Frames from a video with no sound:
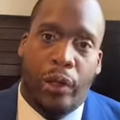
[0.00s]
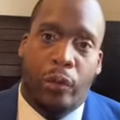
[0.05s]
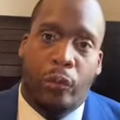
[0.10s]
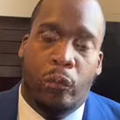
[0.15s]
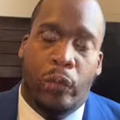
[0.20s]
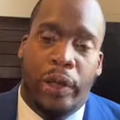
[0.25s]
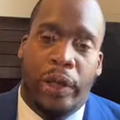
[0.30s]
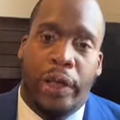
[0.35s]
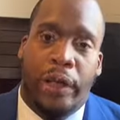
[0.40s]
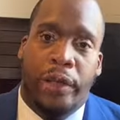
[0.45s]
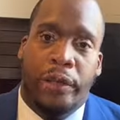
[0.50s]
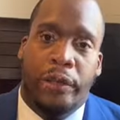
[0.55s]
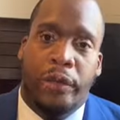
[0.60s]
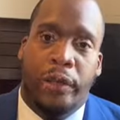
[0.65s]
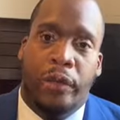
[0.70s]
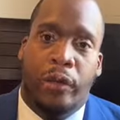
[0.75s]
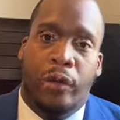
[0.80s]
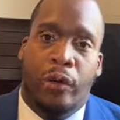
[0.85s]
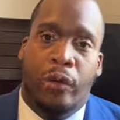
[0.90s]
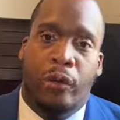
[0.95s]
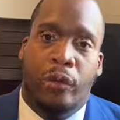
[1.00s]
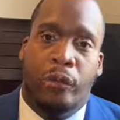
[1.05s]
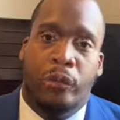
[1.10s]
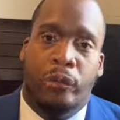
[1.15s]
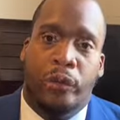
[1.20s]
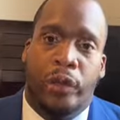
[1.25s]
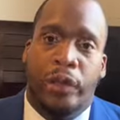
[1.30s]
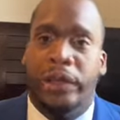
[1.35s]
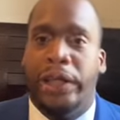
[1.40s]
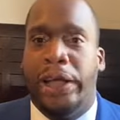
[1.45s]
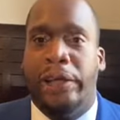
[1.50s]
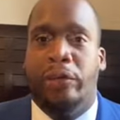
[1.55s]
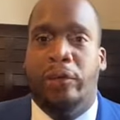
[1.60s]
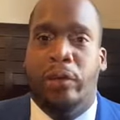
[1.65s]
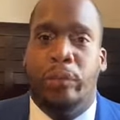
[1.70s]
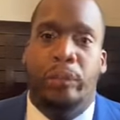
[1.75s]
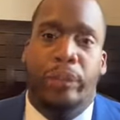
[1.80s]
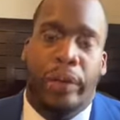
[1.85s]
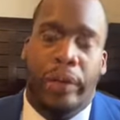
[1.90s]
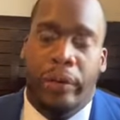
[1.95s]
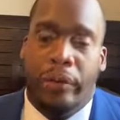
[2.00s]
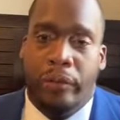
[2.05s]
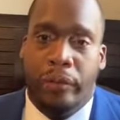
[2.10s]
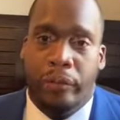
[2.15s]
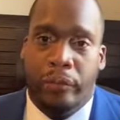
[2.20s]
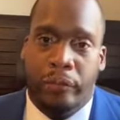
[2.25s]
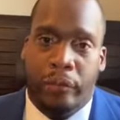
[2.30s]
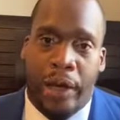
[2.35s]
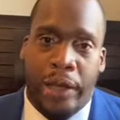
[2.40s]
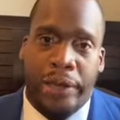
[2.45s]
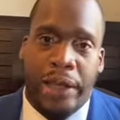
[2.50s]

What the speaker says: when you're late on a bill, right?